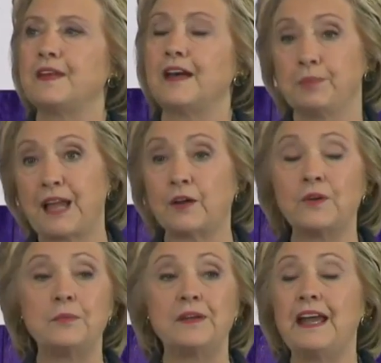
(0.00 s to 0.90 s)
that
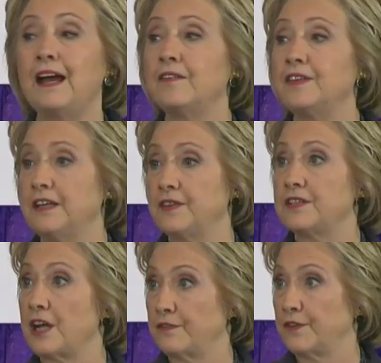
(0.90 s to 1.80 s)
Black women have an
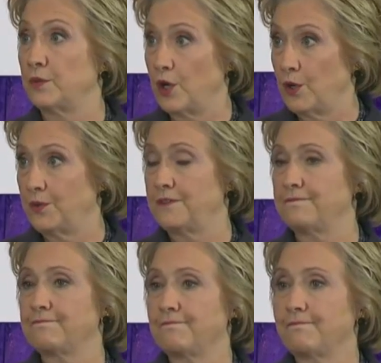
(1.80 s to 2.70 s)
even tougher road.
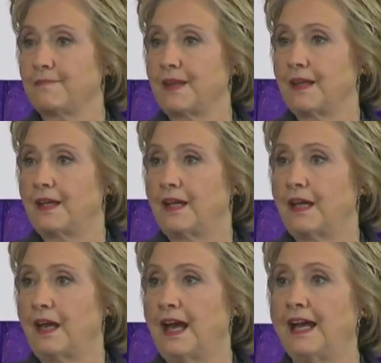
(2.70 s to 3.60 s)

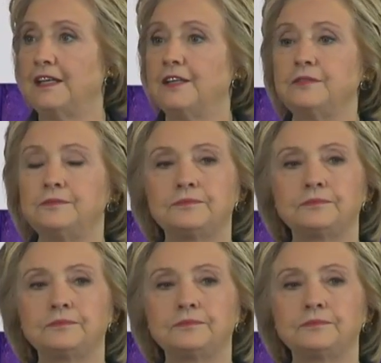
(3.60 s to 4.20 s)
And